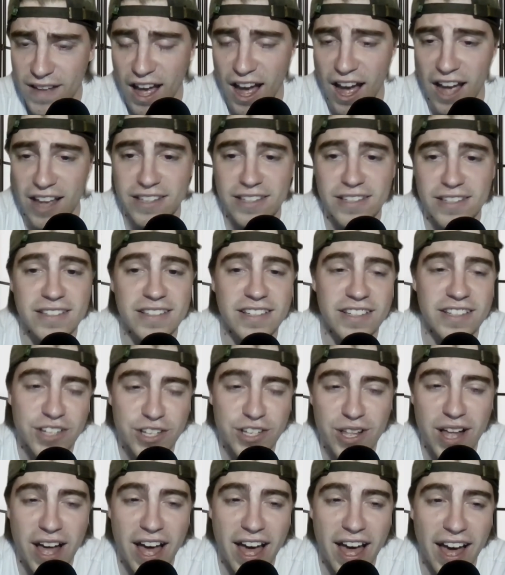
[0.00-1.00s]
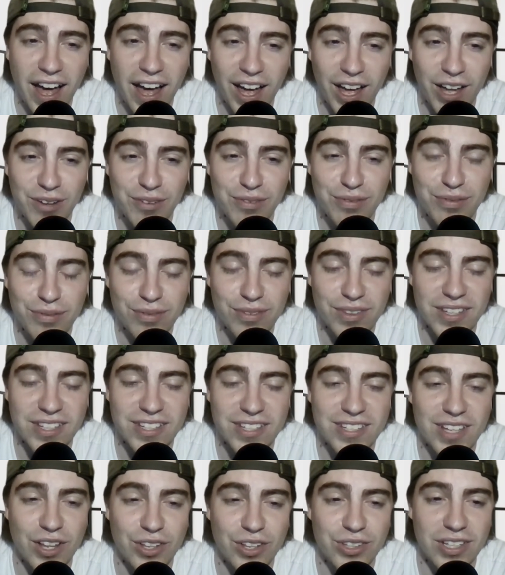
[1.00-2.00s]
I still have the
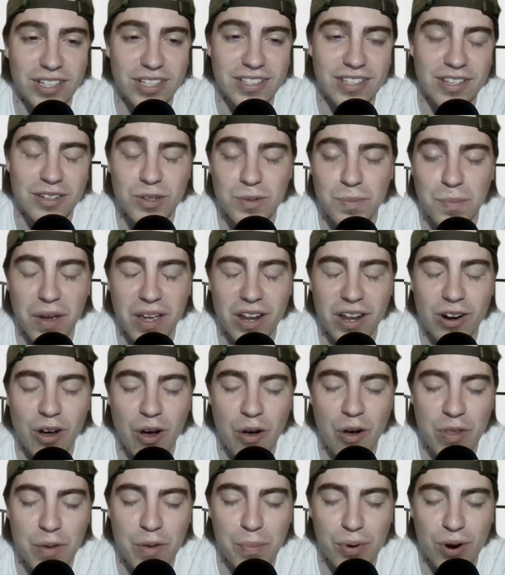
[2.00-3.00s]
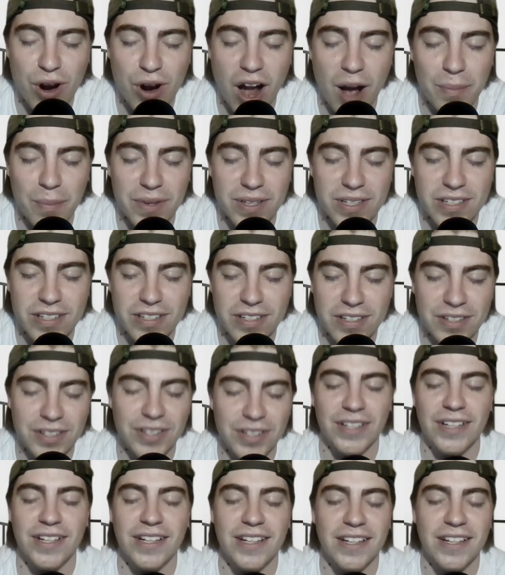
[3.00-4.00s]
Celtics, despite all the promise
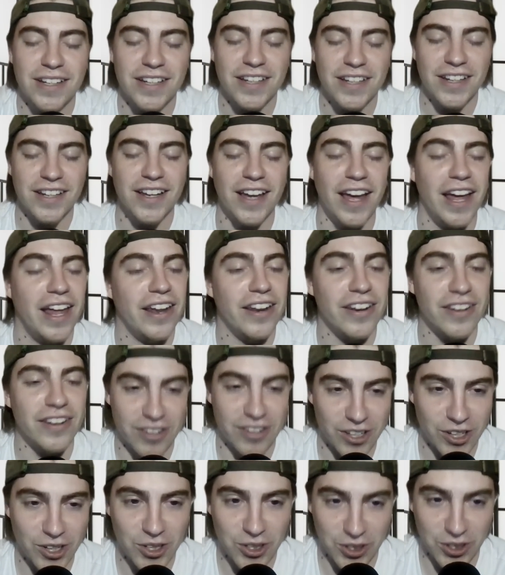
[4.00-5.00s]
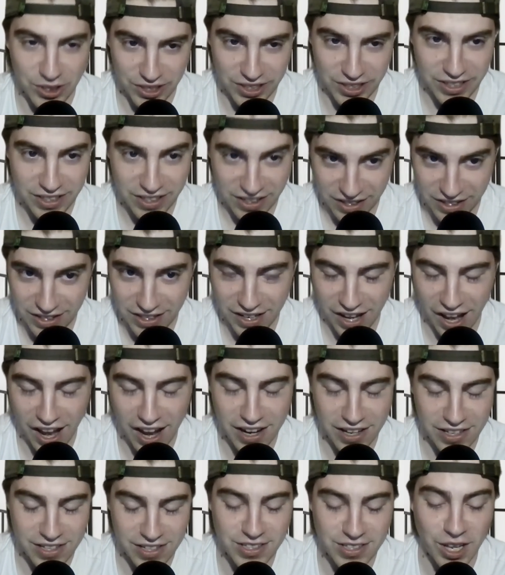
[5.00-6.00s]
and the good kind
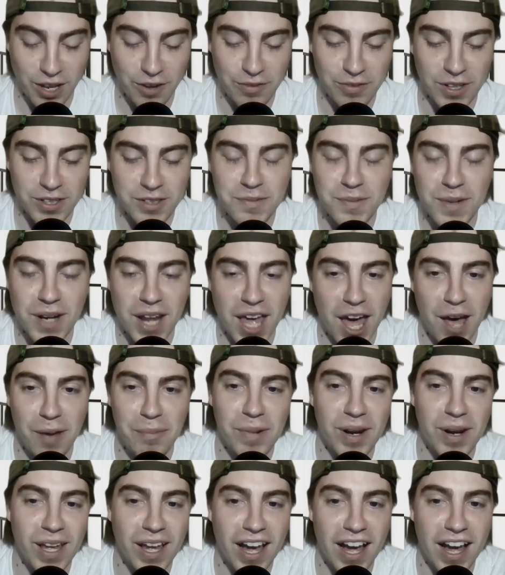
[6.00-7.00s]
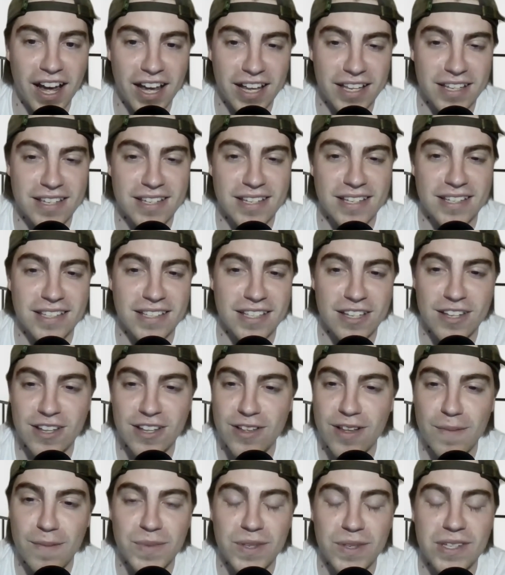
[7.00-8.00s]
of stuff that's been happening, I still
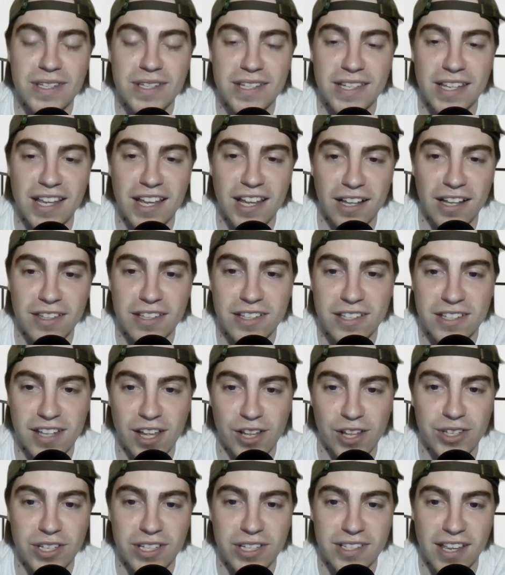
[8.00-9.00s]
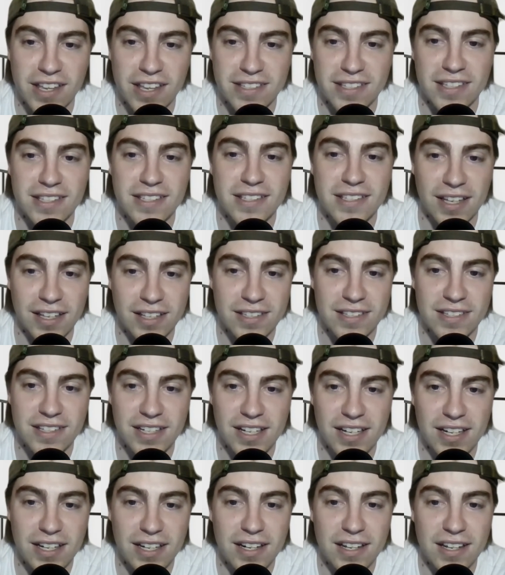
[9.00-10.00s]
am seeing the Celtics as a 6
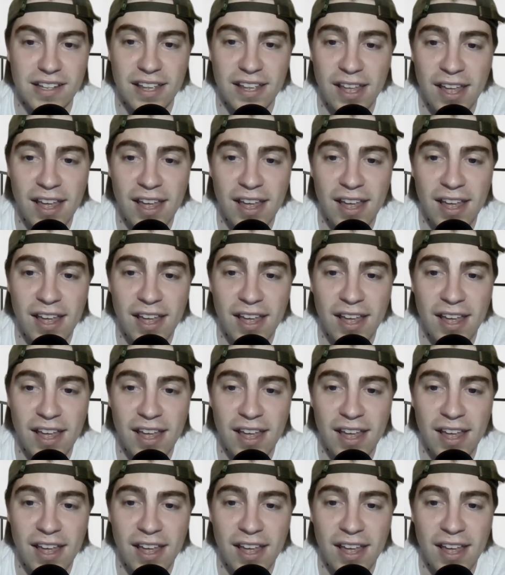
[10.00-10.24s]
seed.